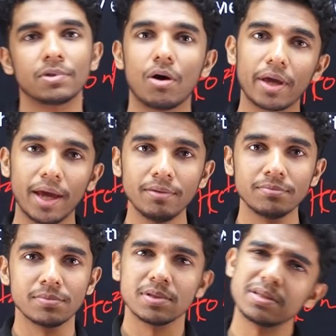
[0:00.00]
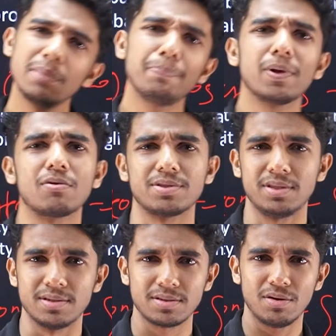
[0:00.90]
Okay, simple
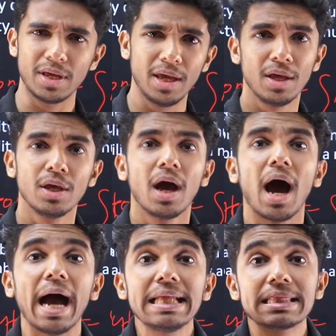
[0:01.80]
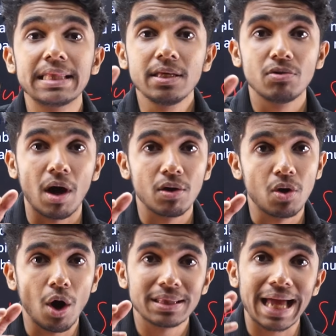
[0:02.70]
questions. Okay, I think you have
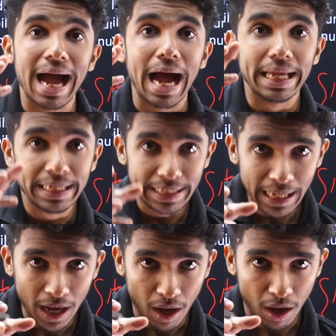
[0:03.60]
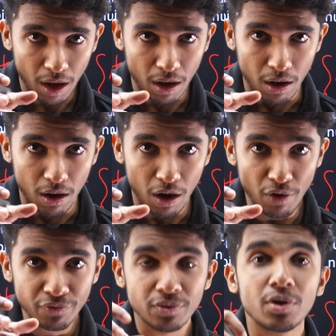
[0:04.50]
got the idea
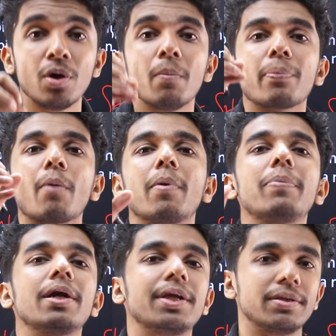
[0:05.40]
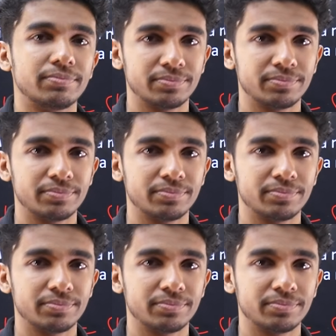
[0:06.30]
of probability.